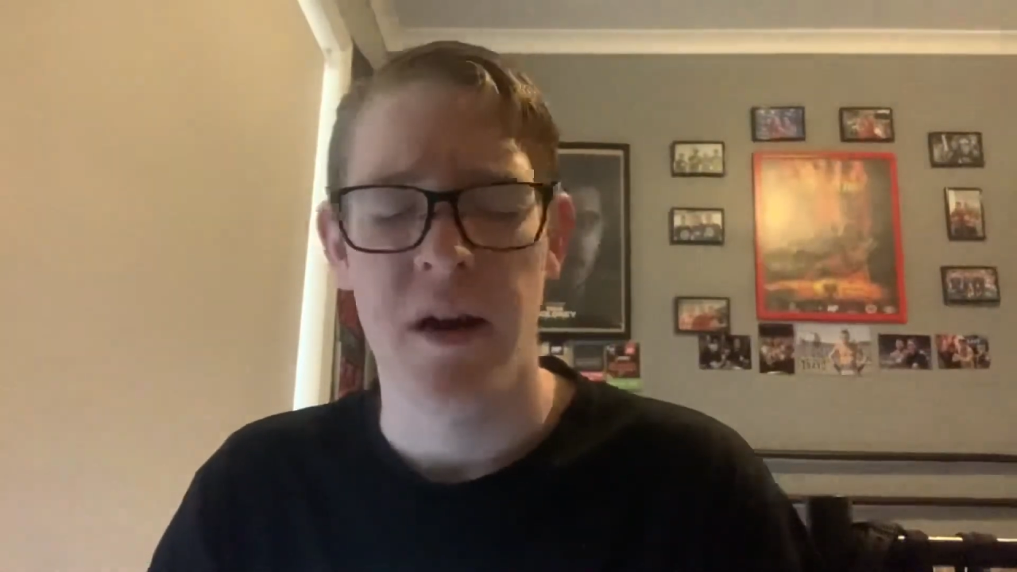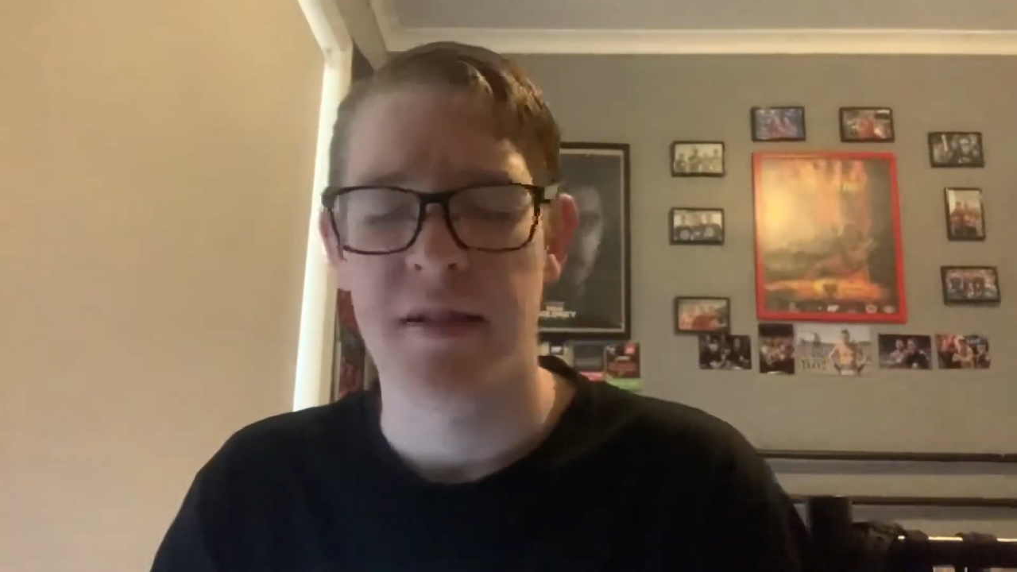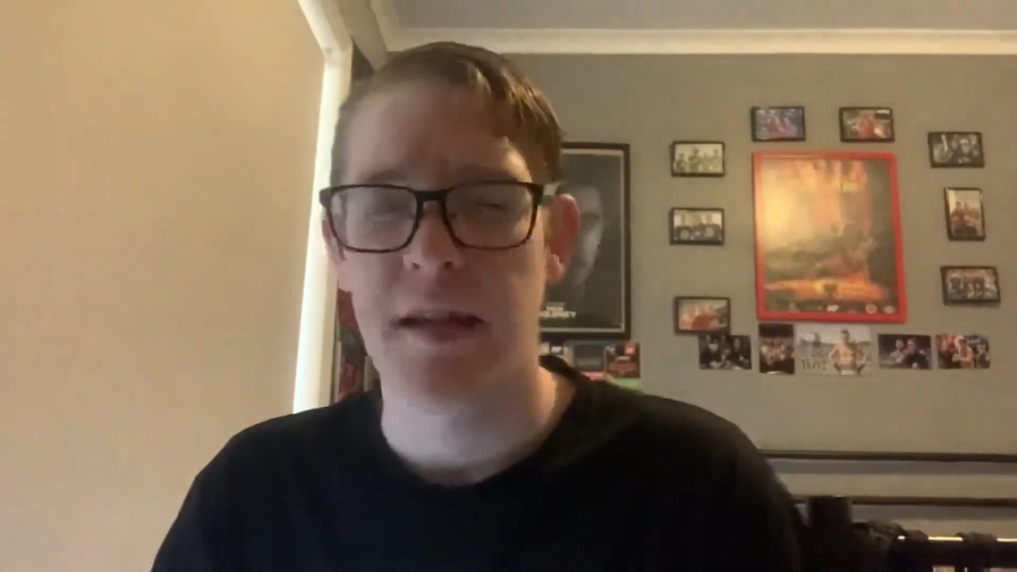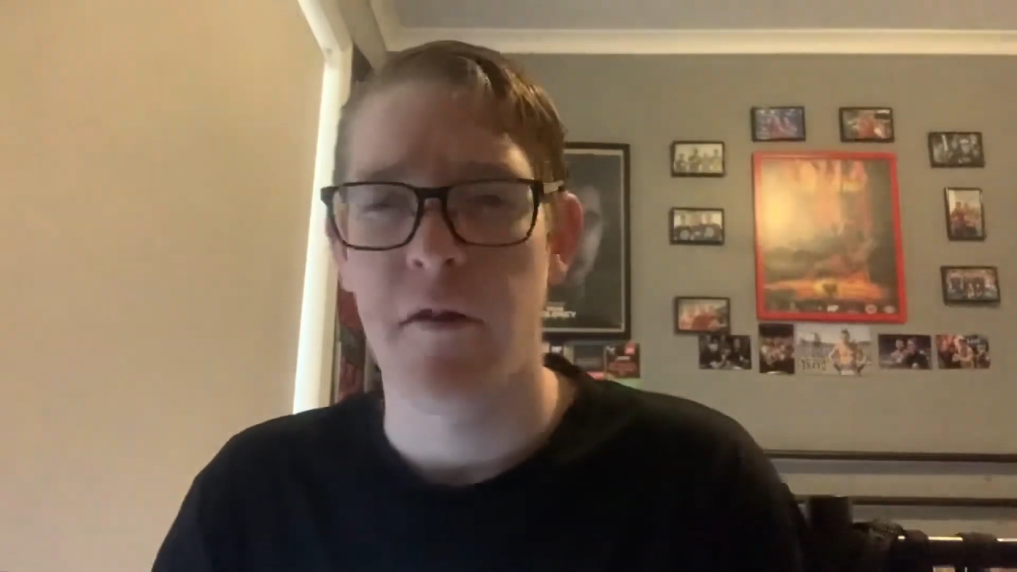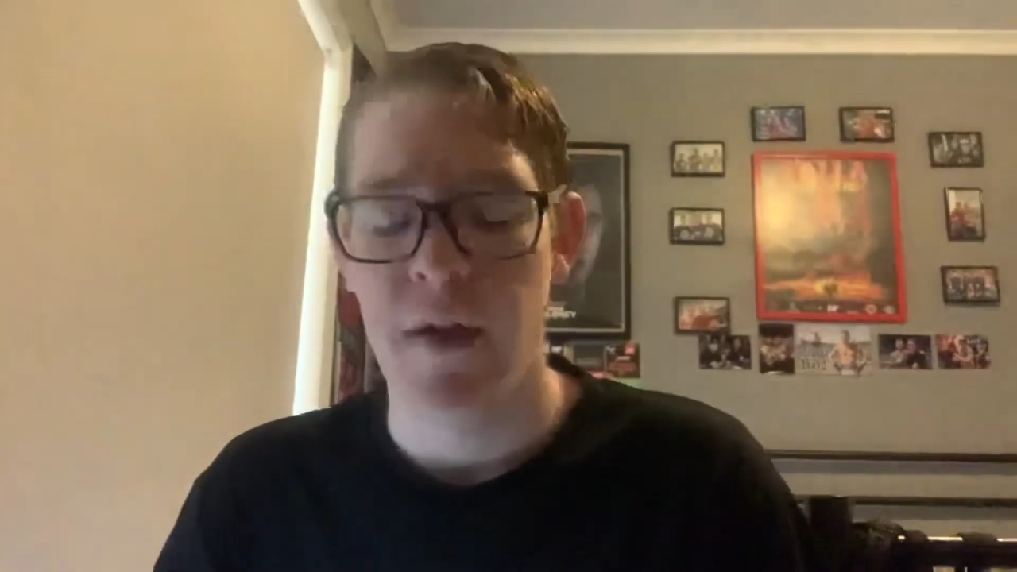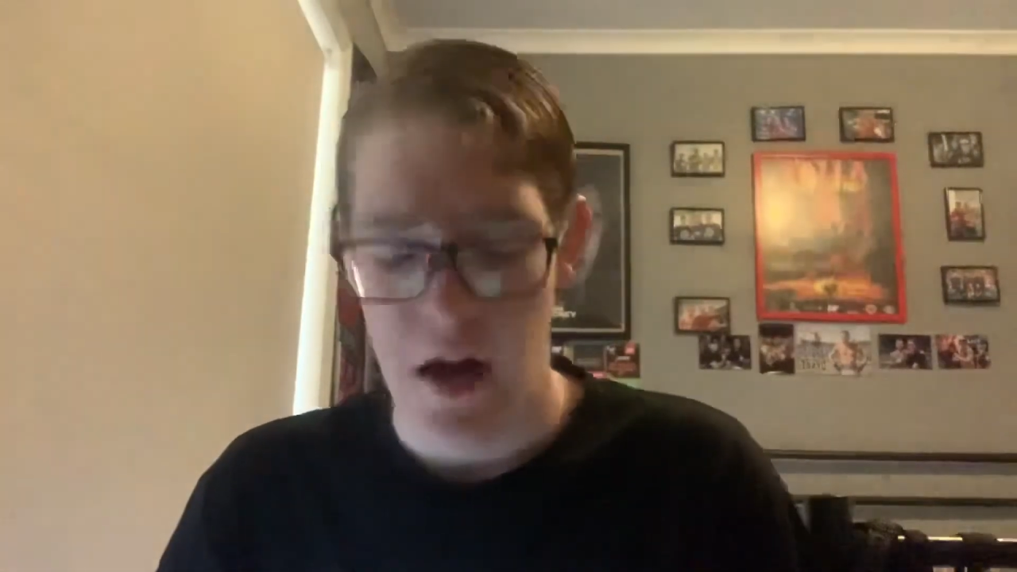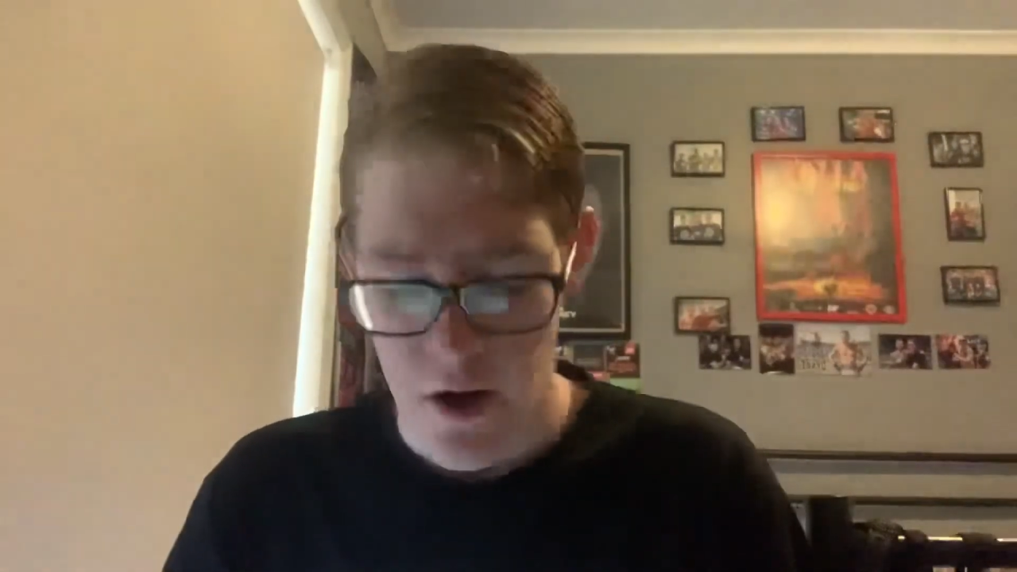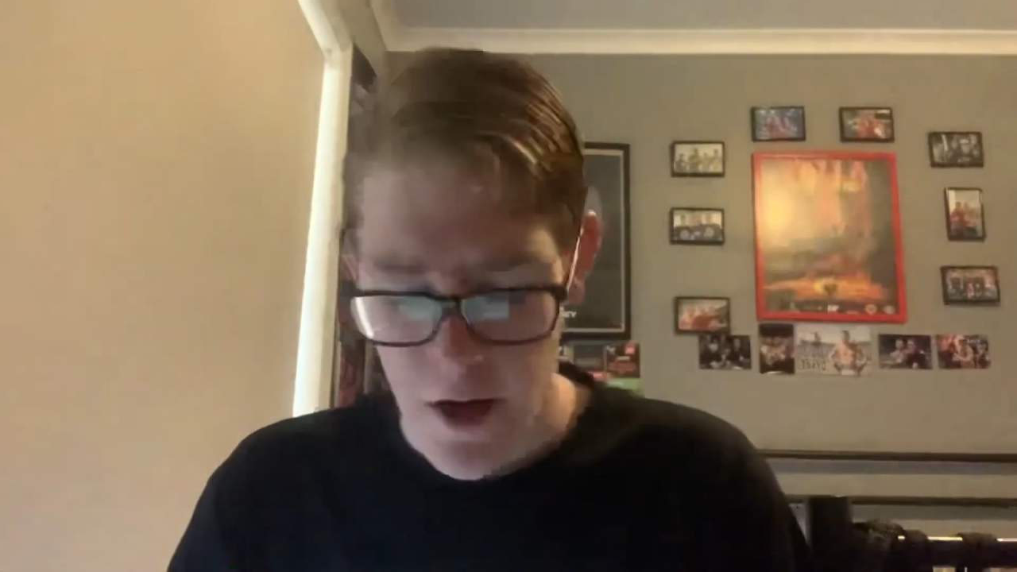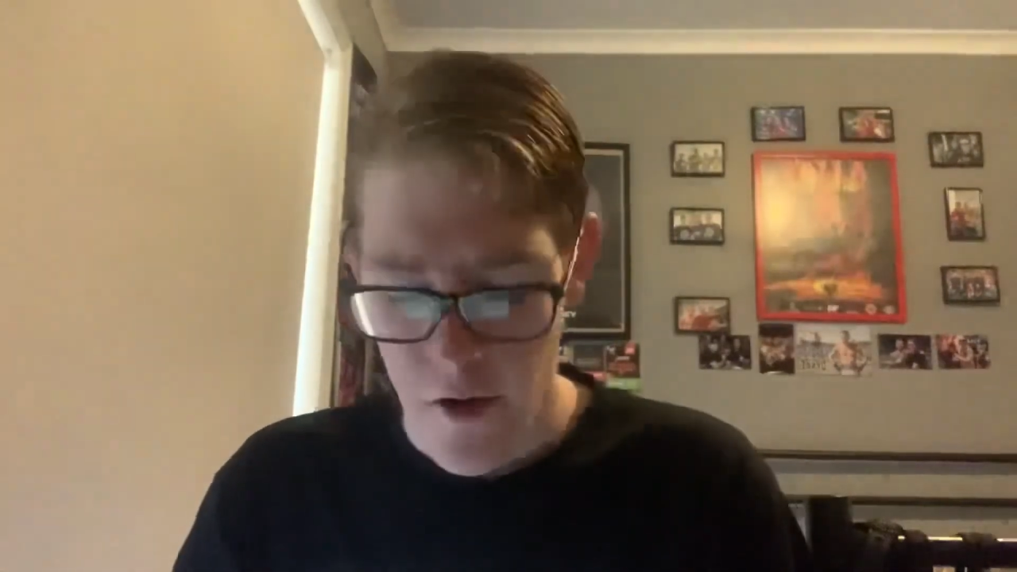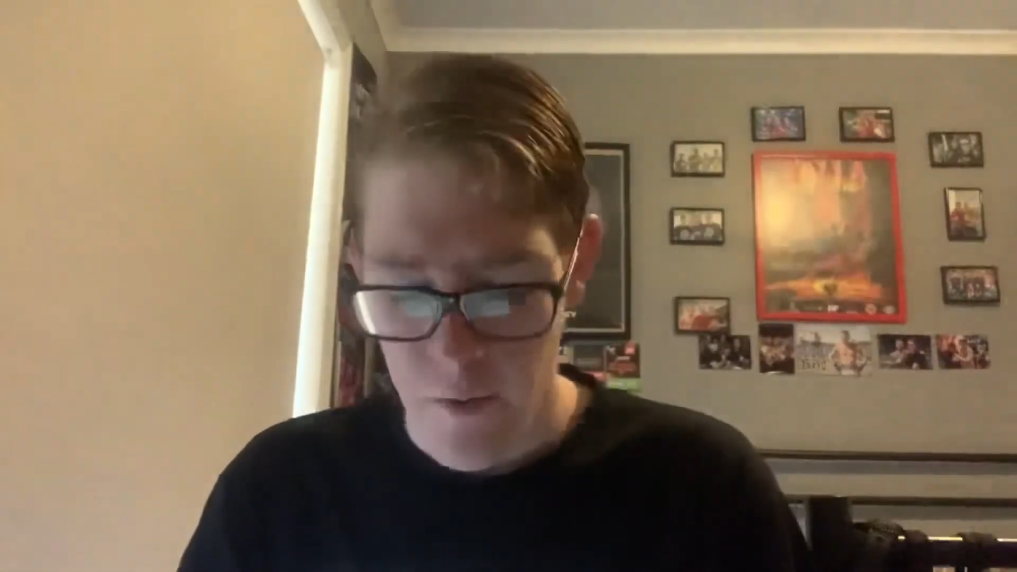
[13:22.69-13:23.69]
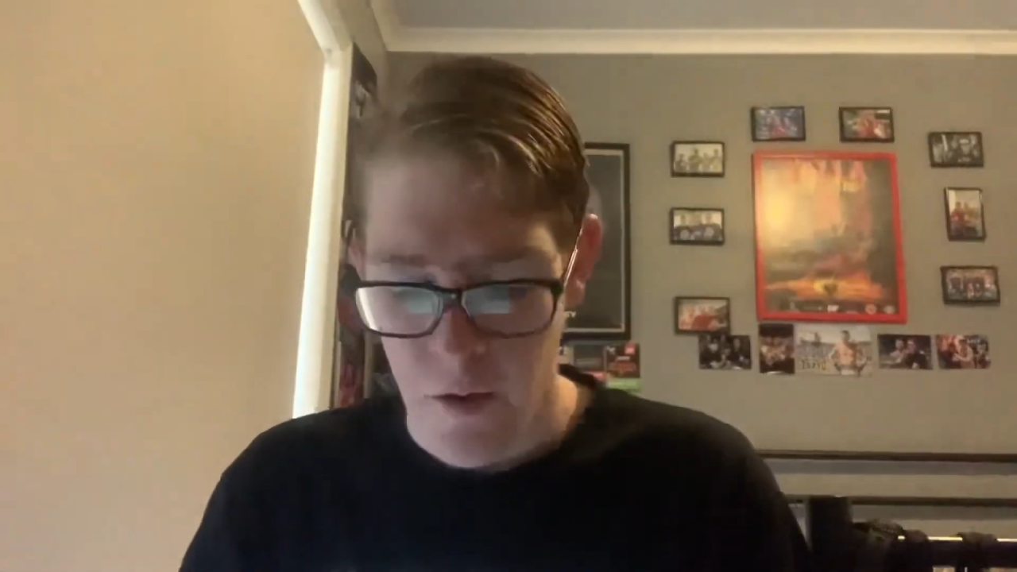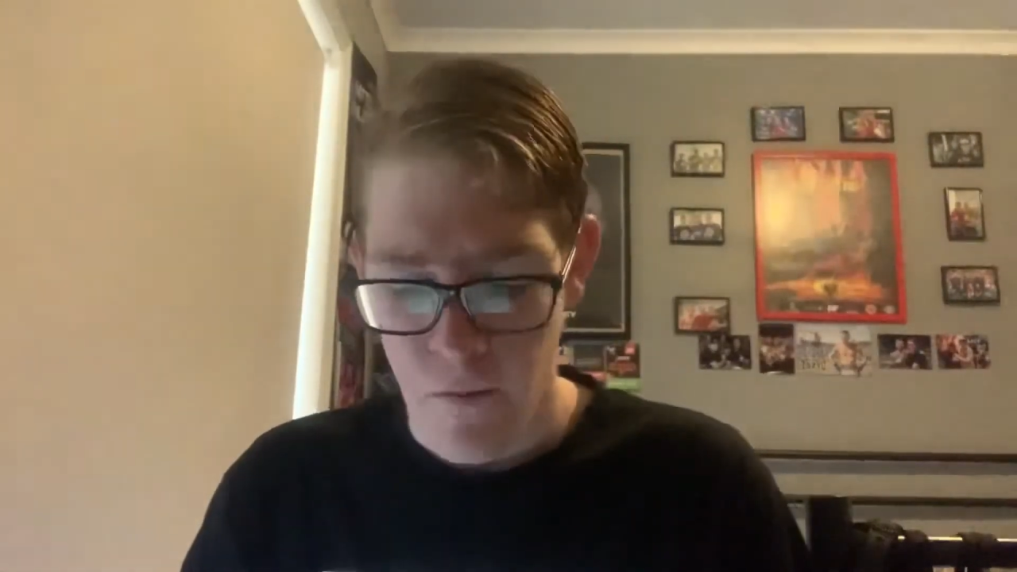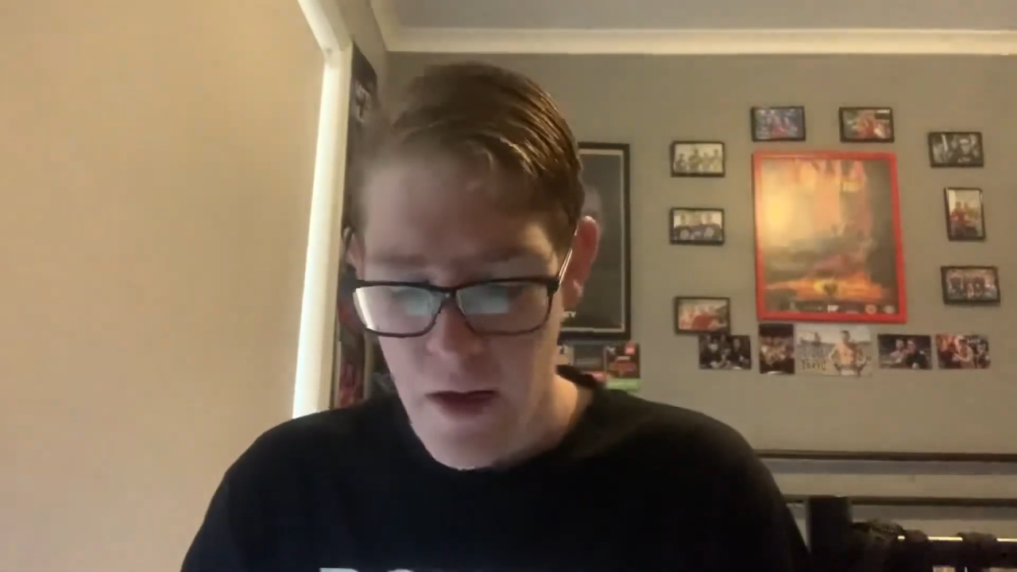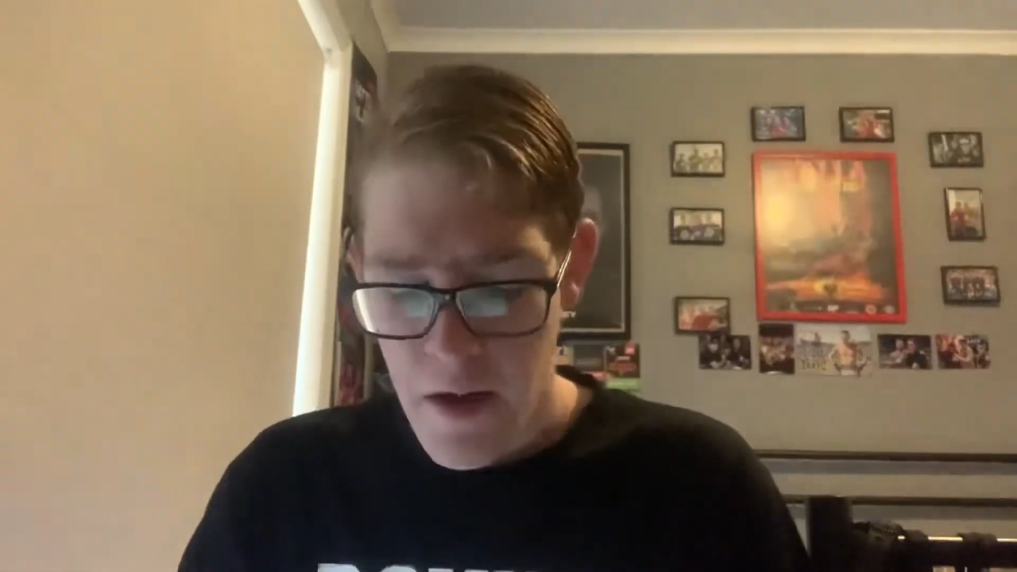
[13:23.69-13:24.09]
itself out. I know it will.